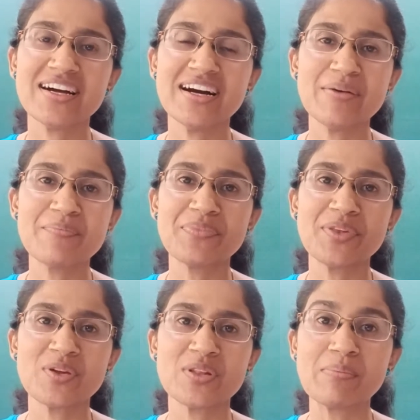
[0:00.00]

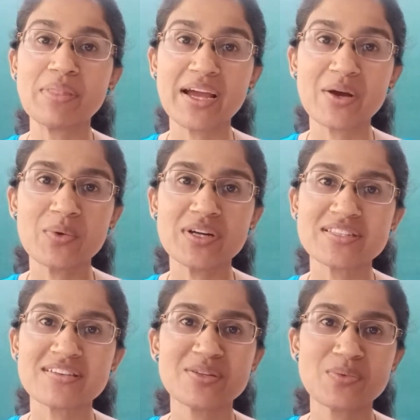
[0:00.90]
The blank
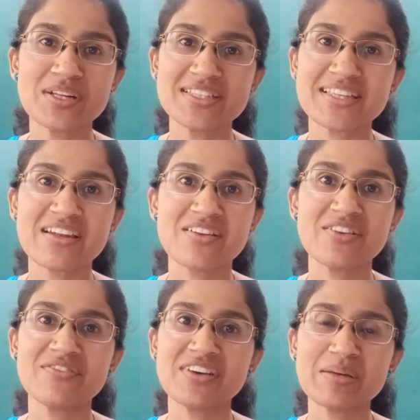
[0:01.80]
ones are the ones that are
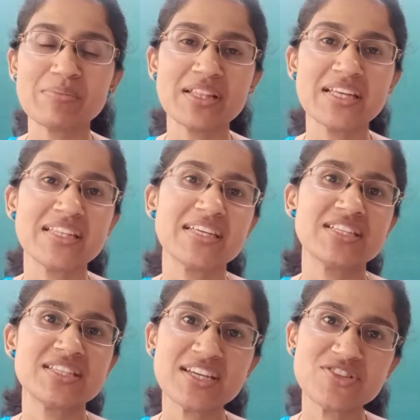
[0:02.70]
available in the
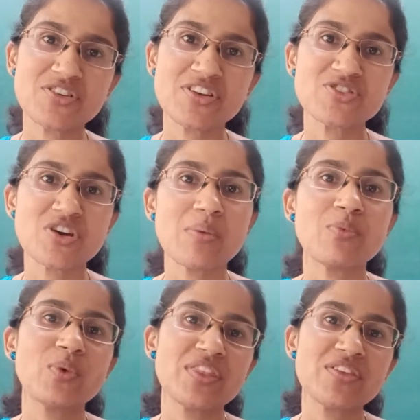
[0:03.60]
stationery
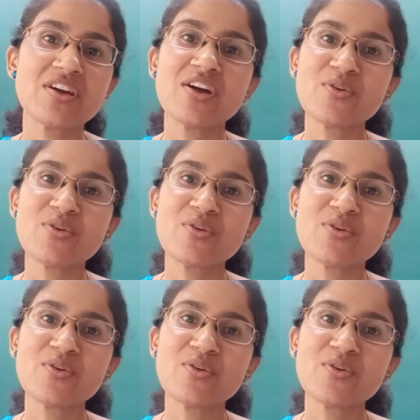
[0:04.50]
shop with